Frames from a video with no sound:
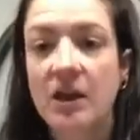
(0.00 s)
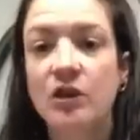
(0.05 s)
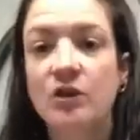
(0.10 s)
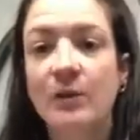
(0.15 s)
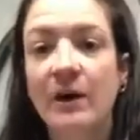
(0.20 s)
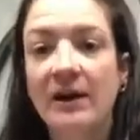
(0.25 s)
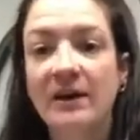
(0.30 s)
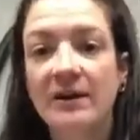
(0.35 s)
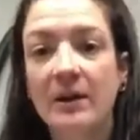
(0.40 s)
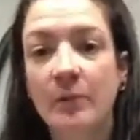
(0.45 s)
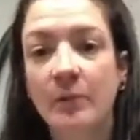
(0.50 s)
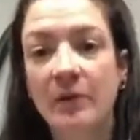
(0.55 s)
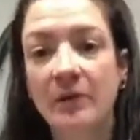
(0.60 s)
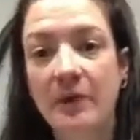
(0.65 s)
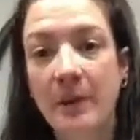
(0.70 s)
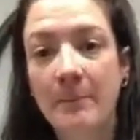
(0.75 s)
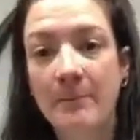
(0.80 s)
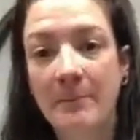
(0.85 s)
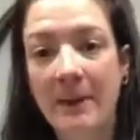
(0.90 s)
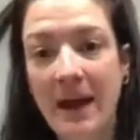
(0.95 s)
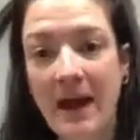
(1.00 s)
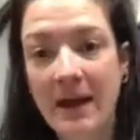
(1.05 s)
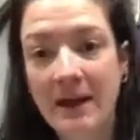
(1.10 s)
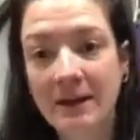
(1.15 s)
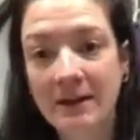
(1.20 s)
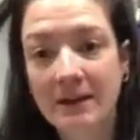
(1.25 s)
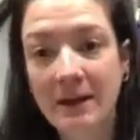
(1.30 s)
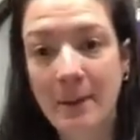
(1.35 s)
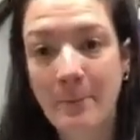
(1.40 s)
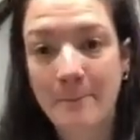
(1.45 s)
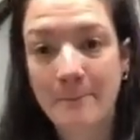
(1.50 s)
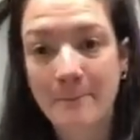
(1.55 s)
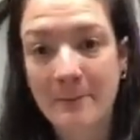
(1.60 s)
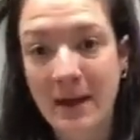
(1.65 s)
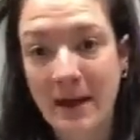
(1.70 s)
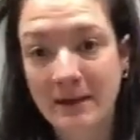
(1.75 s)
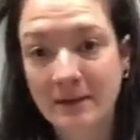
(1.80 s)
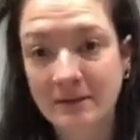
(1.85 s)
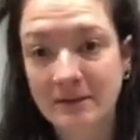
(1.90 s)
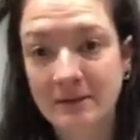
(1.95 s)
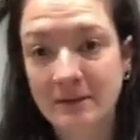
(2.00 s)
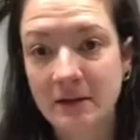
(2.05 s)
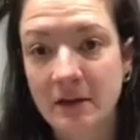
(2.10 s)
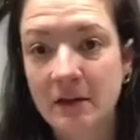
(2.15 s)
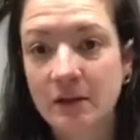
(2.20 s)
you end up with a matted mess.